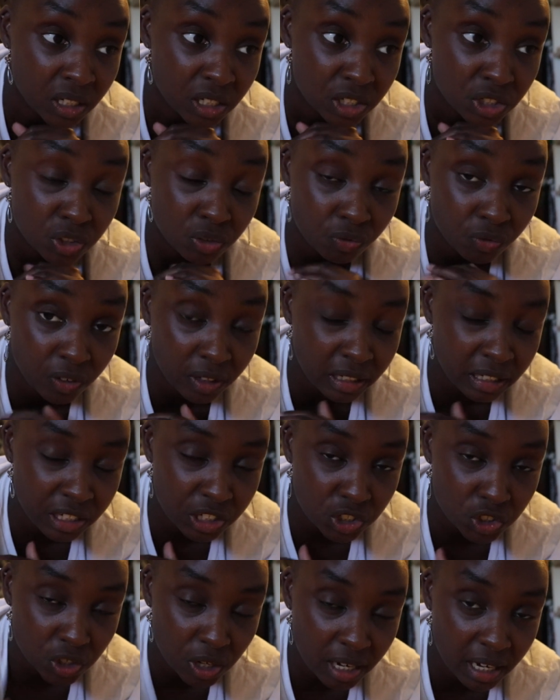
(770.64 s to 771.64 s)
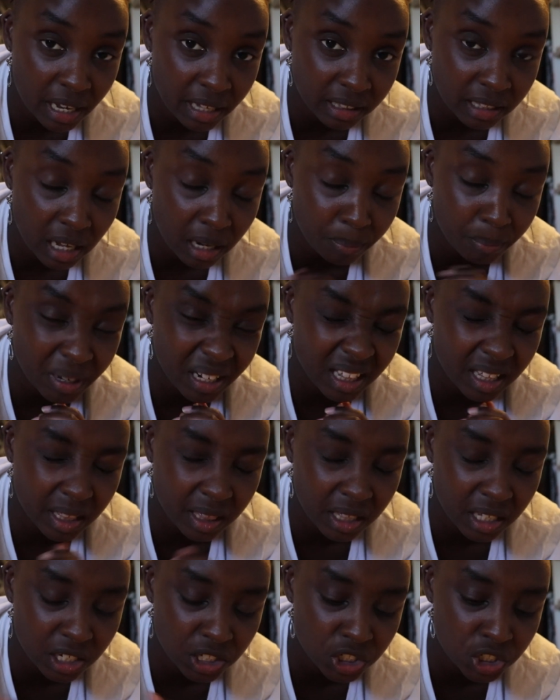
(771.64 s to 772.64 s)
is feeling Trey like that, but I
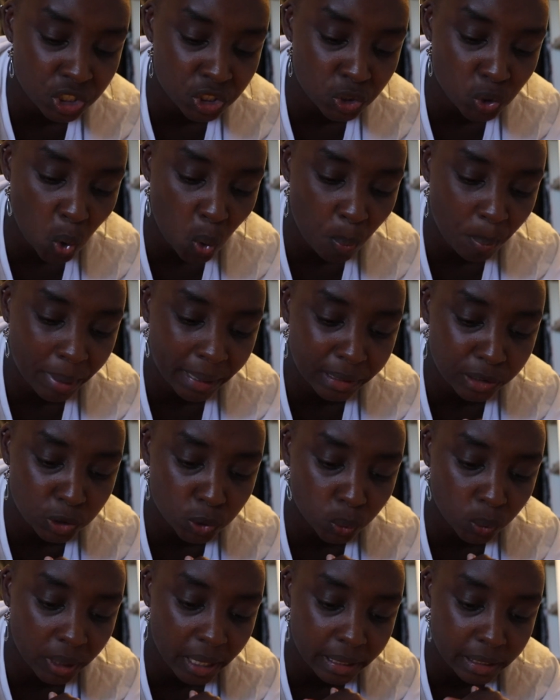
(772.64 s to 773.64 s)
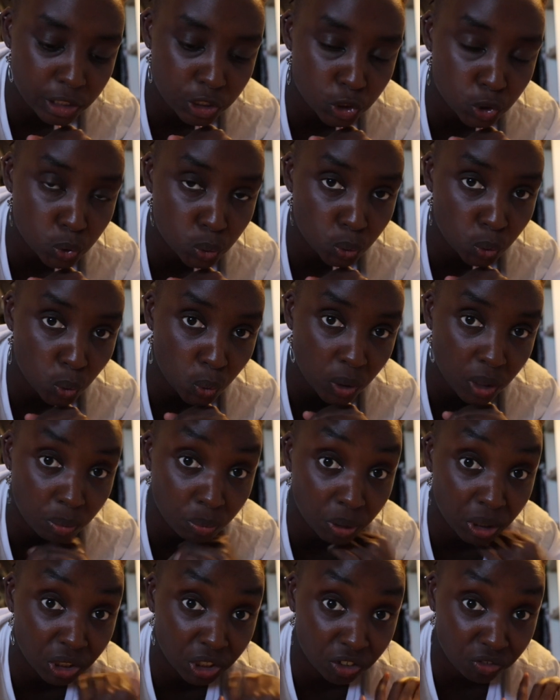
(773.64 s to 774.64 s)
think she's open to getting to know
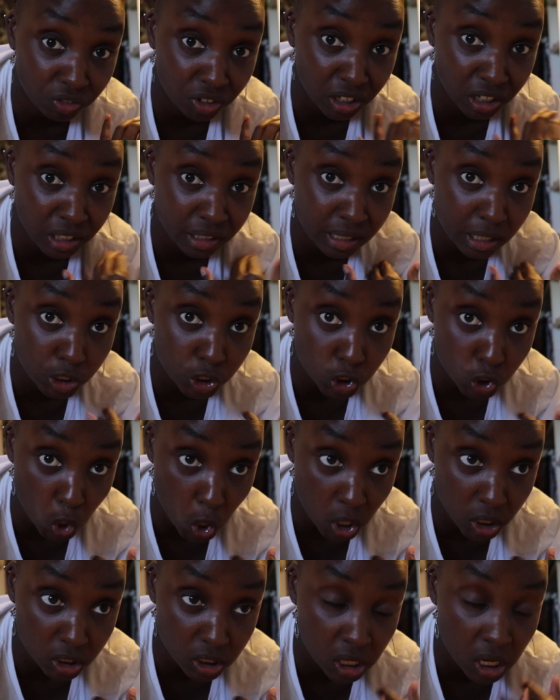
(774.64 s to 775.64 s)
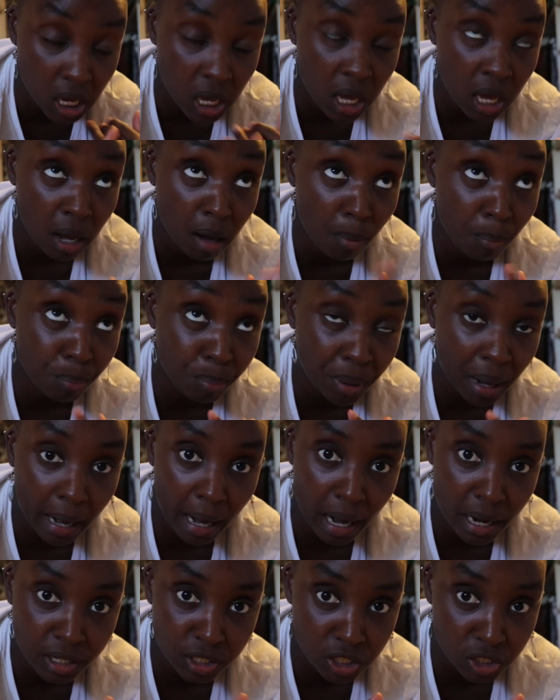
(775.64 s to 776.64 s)
him and giving it a shot. But
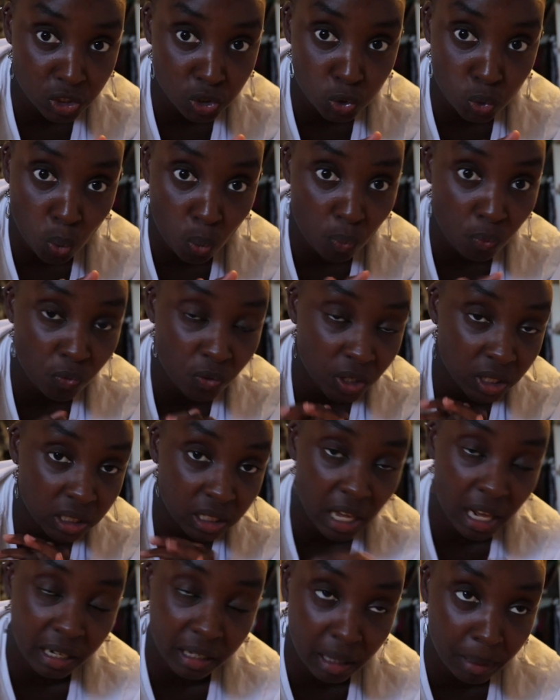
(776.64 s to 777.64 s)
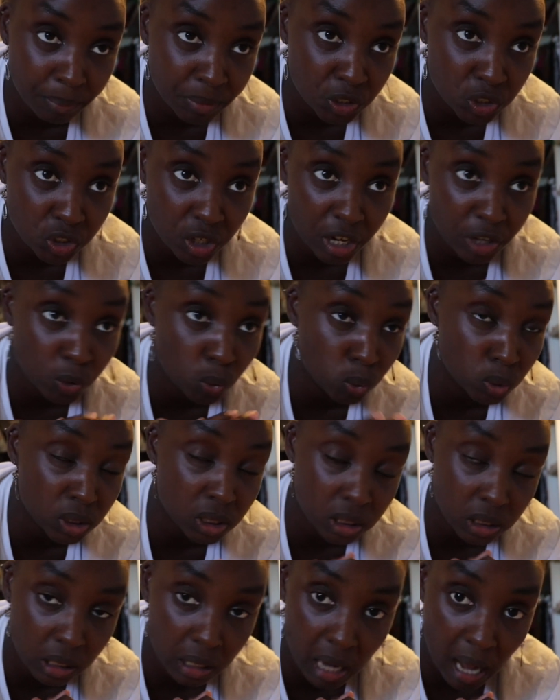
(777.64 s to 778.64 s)
I just don't feel that chemistry. I don't
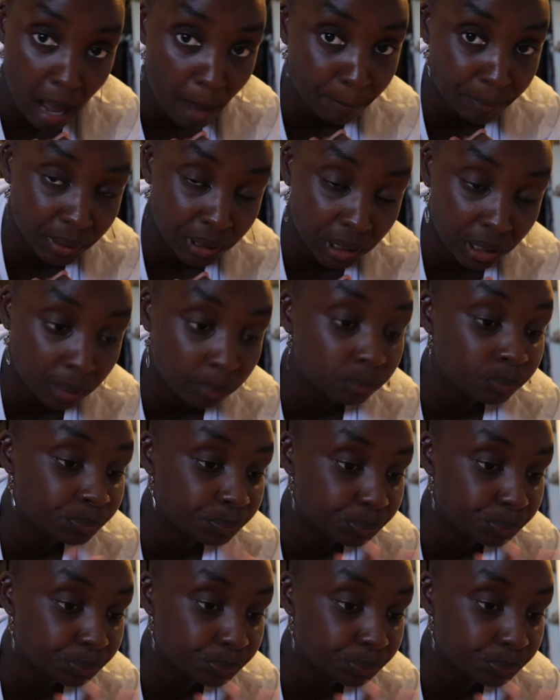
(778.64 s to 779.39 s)
see it happening.